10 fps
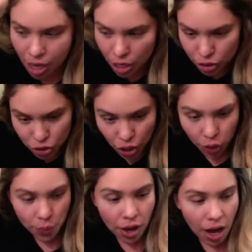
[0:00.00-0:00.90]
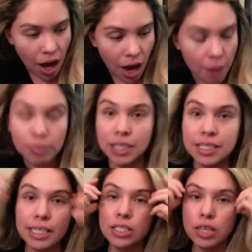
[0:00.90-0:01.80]
So let's
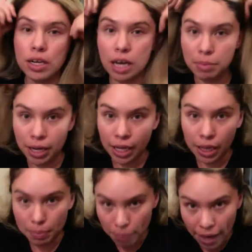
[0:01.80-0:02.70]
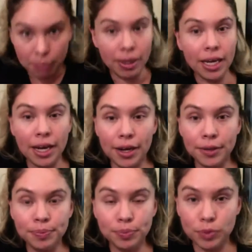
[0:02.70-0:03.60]
get started. I'm going to clip back my
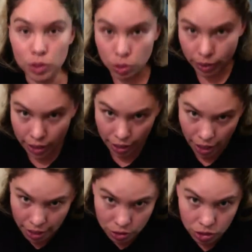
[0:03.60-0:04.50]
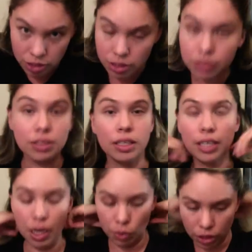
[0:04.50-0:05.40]
hair so we can kind of just
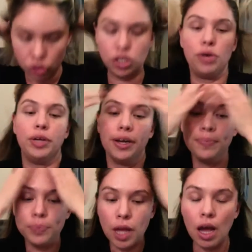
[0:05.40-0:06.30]
get with the show here.